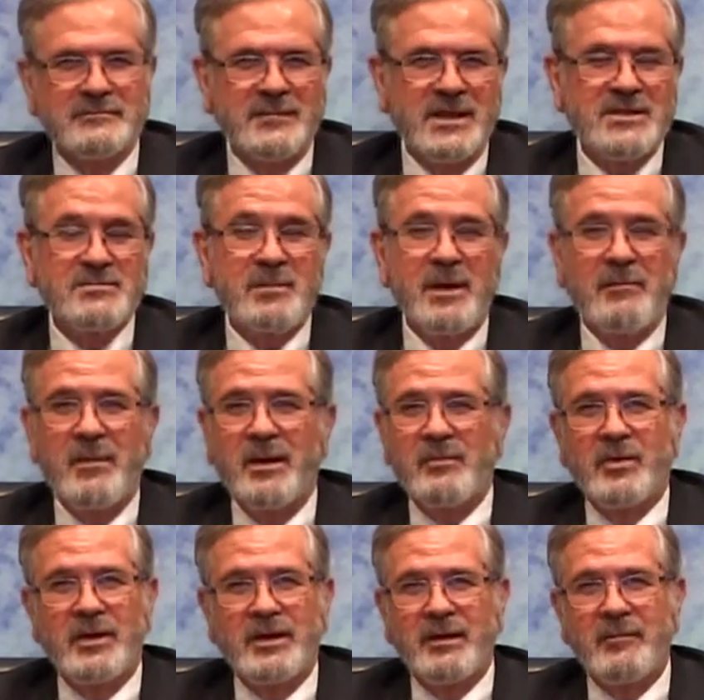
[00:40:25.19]
That's my
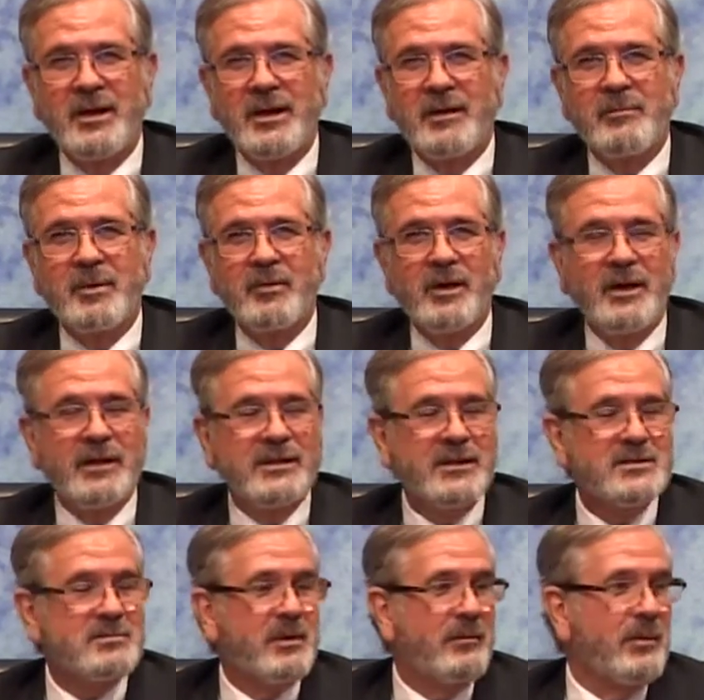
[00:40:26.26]
memory. That might not be right.
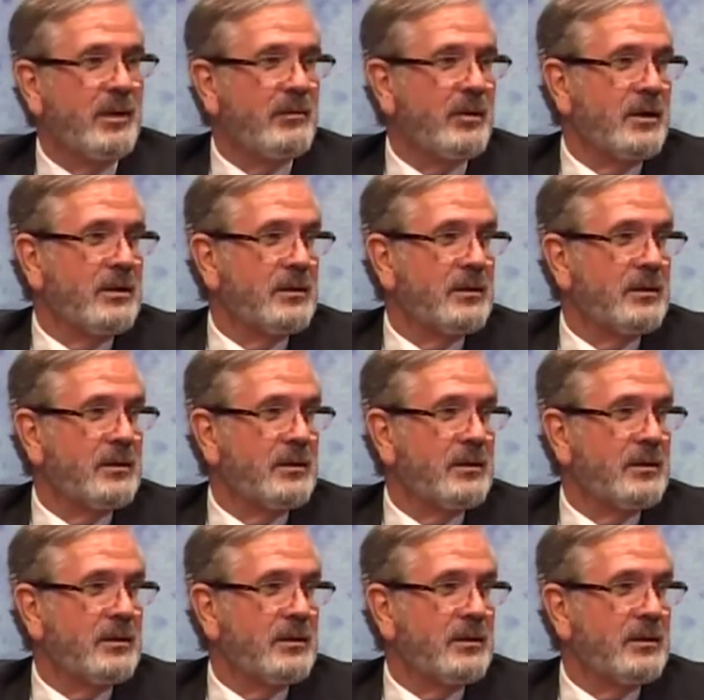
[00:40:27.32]
That's my memory.